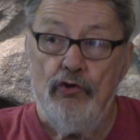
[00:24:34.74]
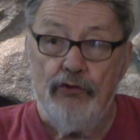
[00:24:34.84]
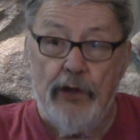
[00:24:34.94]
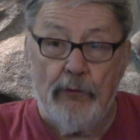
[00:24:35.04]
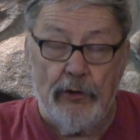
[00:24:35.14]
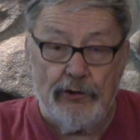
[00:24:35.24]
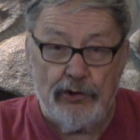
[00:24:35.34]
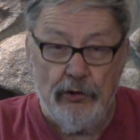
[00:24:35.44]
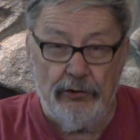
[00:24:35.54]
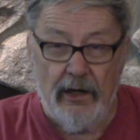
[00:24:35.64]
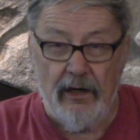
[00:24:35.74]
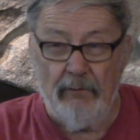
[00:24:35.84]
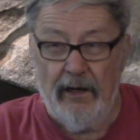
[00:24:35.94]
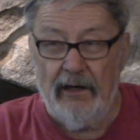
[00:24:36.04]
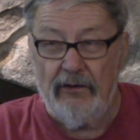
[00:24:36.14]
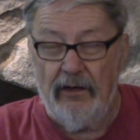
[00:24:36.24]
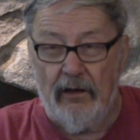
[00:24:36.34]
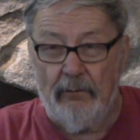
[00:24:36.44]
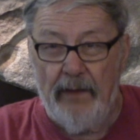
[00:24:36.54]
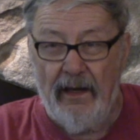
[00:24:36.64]
there were so darn many
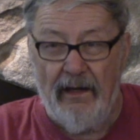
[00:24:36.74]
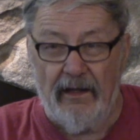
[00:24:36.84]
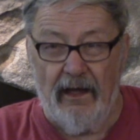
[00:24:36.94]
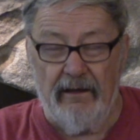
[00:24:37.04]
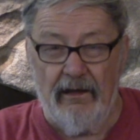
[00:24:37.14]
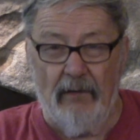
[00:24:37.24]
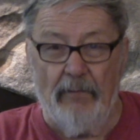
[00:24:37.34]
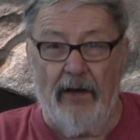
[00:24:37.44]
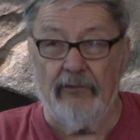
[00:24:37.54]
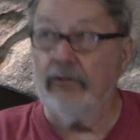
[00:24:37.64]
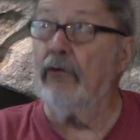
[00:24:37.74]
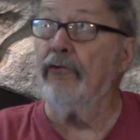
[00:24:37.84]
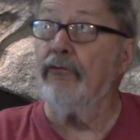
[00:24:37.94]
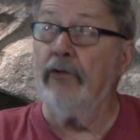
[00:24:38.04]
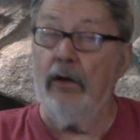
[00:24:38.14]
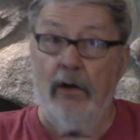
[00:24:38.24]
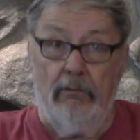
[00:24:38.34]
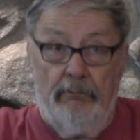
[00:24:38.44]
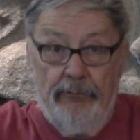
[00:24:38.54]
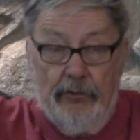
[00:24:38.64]
deer bedding amongst those
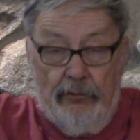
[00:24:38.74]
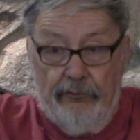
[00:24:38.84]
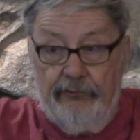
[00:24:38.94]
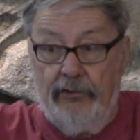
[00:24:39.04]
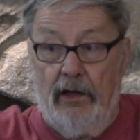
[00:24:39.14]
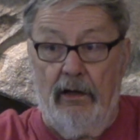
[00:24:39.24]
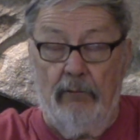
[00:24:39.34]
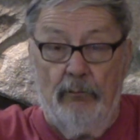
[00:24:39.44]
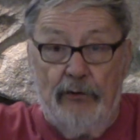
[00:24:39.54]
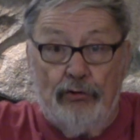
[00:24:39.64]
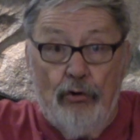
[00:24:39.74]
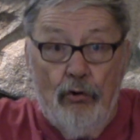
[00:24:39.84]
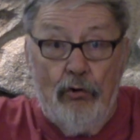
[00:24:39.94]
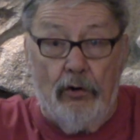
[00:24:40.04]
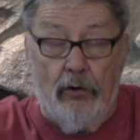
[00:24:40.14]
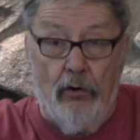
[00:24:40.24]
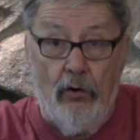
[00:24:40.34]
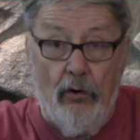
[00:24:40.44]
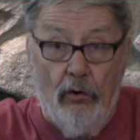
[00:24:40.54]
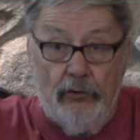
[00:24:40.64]
mature
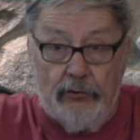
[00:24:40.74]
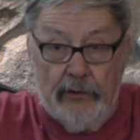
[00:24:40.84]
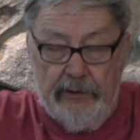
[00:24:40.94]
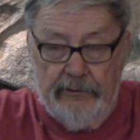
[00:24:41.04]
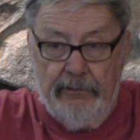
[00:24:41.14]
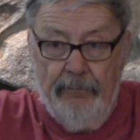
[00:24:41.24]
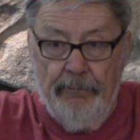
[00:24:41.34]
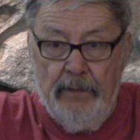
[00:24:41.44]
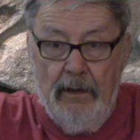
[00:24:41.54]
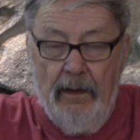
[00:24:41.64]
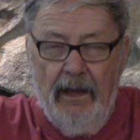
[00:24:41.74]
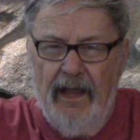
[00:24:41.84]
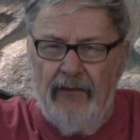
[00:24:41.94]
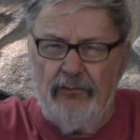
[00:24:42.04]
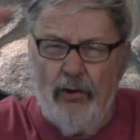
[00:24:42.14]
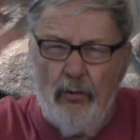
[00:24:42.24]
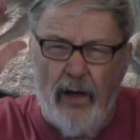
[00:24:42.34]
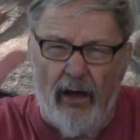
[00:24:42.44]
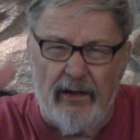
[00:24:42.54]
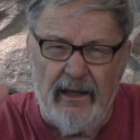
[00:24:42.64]
oak trees, and so
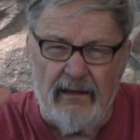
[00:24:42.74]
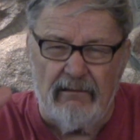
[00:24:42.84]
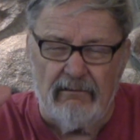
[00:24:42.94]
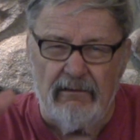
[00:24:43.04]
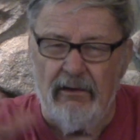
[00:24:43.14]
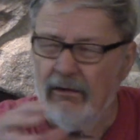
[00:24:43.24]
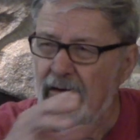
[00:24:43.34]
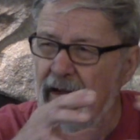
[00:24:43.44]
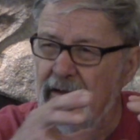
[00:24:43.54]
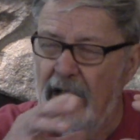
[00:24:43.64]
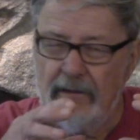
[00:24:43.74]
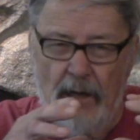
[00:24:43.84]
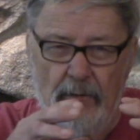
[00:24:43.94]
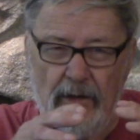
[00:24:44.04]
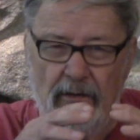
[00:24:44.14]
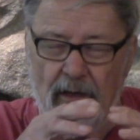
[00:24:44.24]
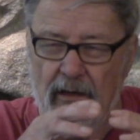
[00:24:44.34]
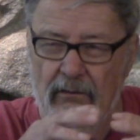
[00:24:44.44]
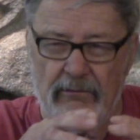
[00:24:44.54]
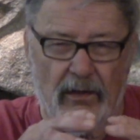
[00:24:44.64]
well hidden. You know, at that time of year,
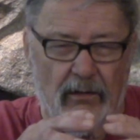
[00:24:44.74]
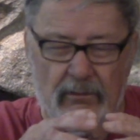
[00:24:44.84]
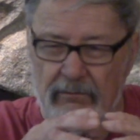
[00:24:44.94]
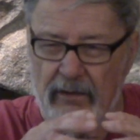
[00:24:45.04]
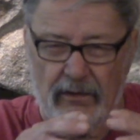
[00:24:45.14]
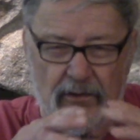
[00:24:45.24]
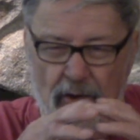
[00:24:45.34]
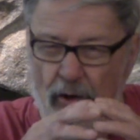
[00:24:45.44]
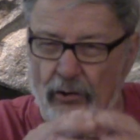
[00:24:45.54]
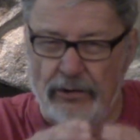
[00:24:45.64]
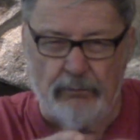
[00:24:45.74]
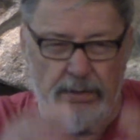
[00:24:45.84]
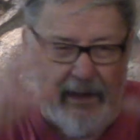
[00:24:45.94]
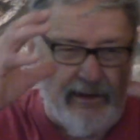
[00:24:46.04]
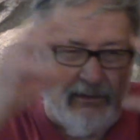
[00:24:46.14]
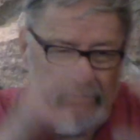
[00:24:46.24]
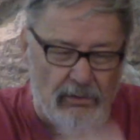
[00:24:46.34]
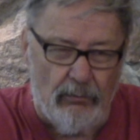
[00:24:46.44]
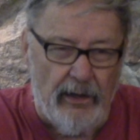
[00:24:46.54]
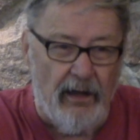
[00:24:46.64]
their coats blend
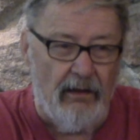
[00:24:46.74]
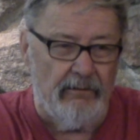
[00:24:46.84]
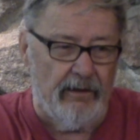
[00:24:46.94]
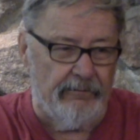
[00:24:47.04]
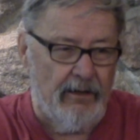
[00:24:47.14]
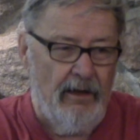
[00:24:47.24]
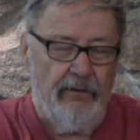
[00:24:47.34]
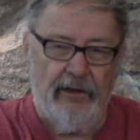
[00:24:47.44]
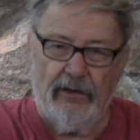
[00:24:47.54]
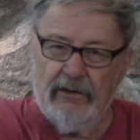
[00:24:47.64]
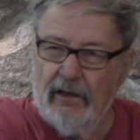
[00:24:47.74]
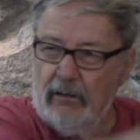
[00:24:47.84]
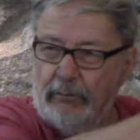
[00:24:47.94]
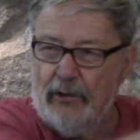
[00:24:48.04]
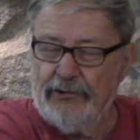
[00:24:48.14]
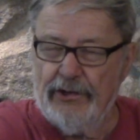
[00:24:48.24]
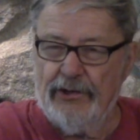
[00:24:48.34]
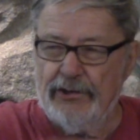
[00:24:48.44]
so well, and if there's little bushes